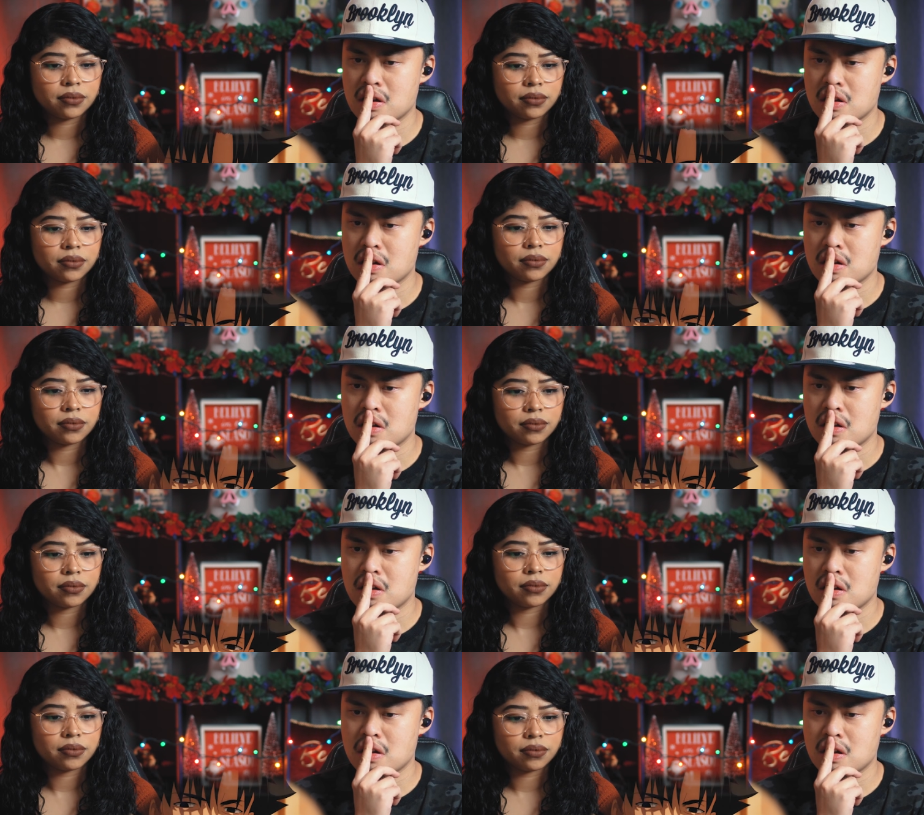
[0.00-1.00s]

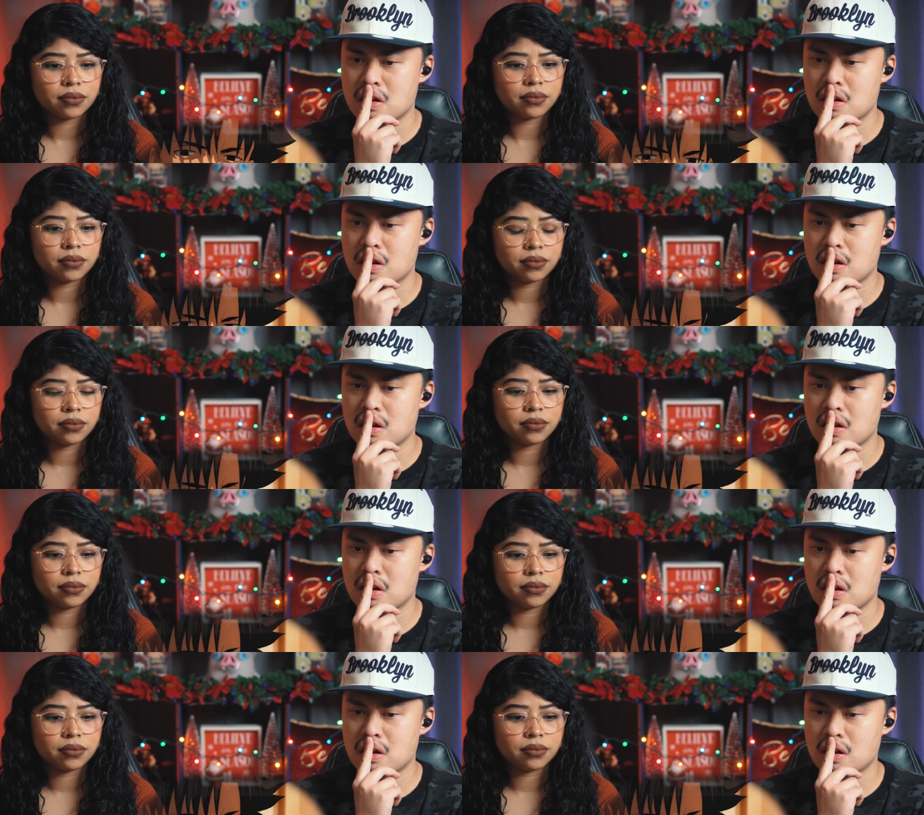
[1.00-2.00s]

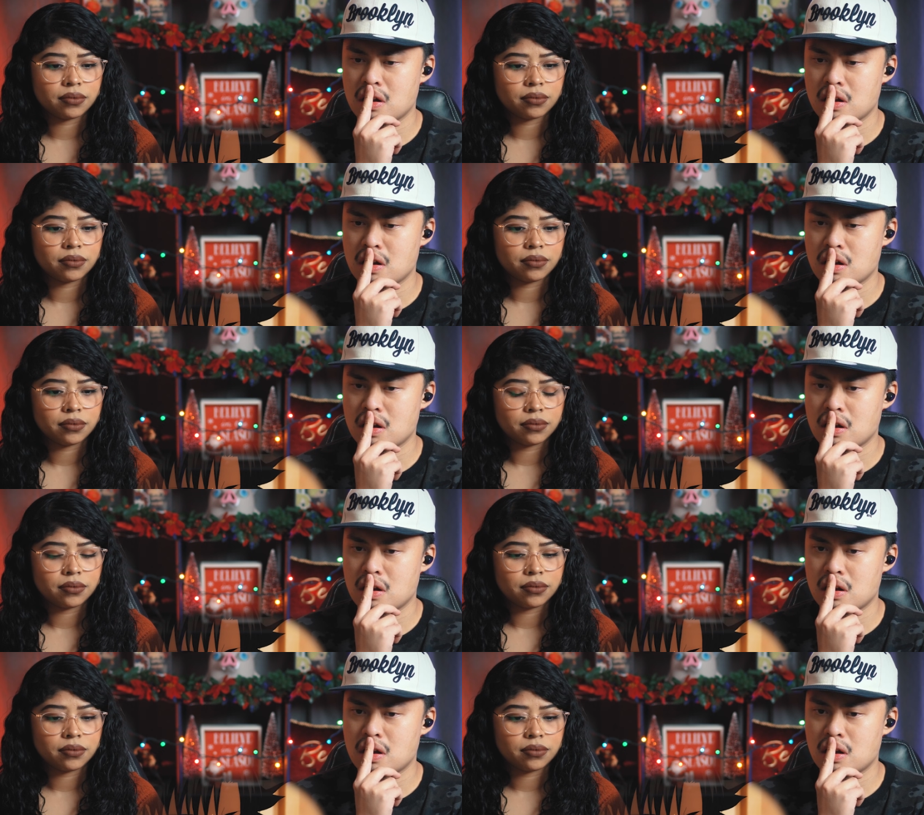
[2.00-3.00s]

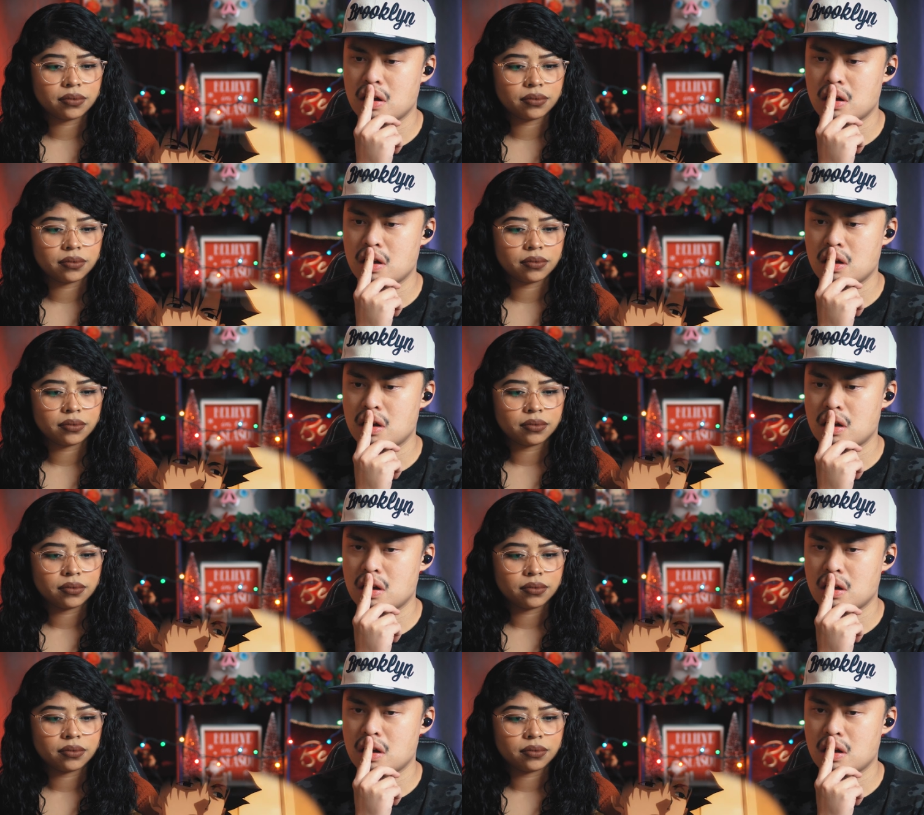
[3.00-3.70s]
[no speech]